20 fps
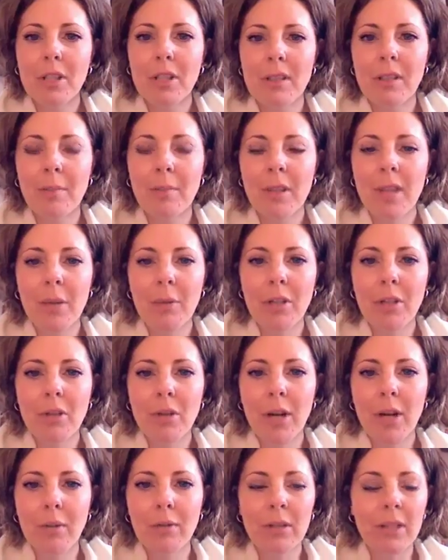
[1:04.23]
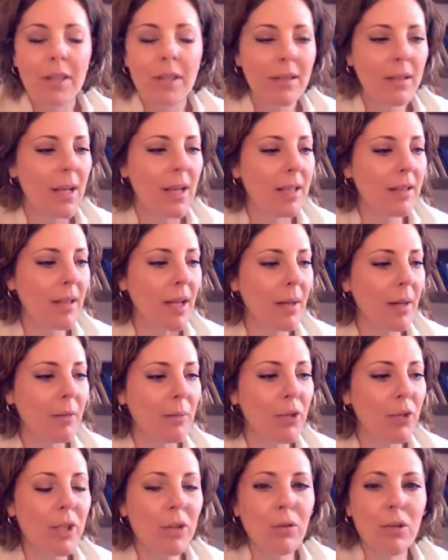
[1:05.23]
is something that we try is
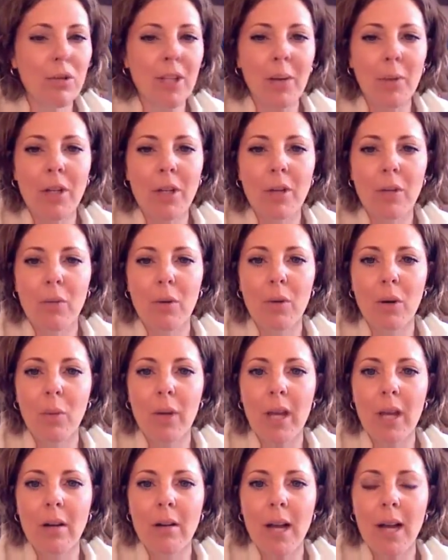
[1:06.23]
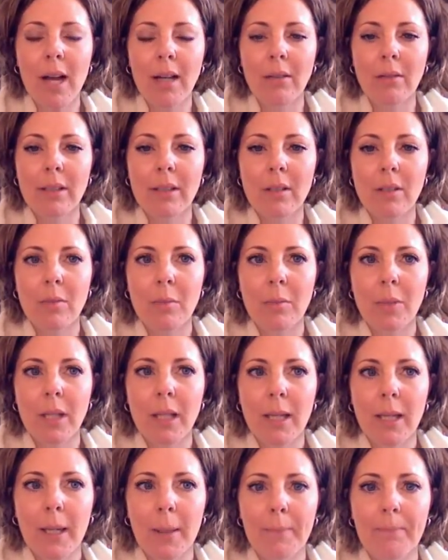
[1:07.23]
research that we do where we are not going to be